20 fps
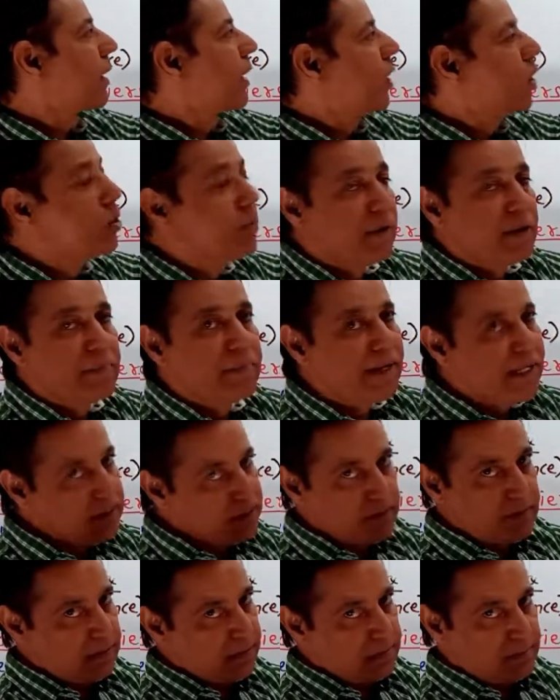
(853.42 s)
Human
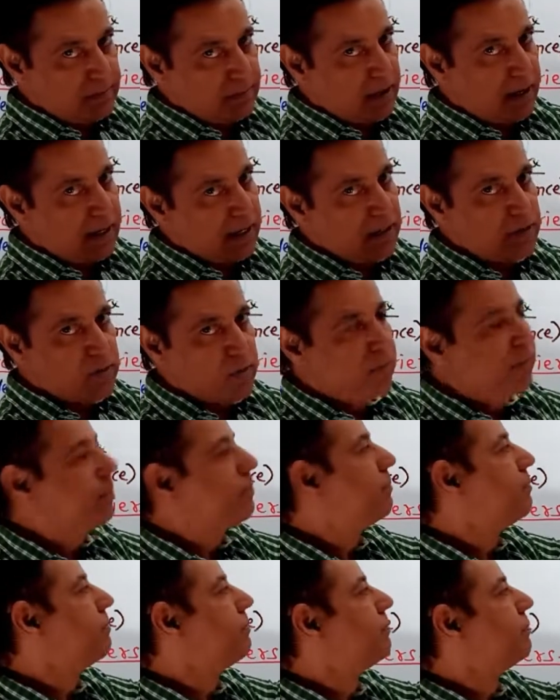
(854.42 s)
beings are also
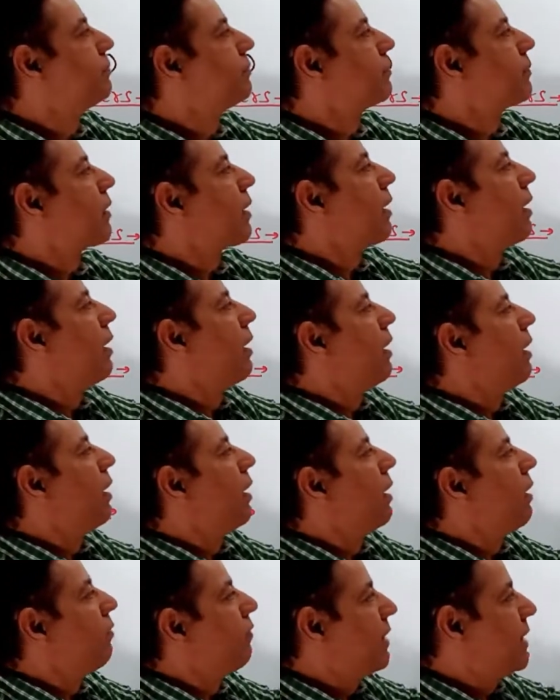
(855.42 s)

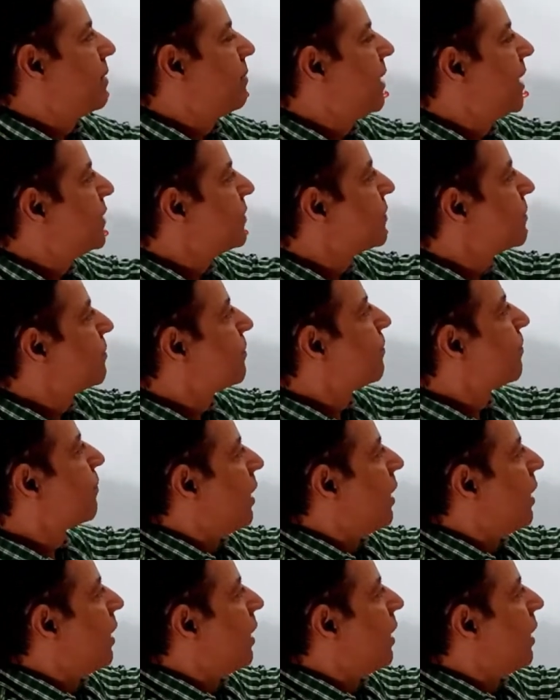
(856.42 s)
vertebrates.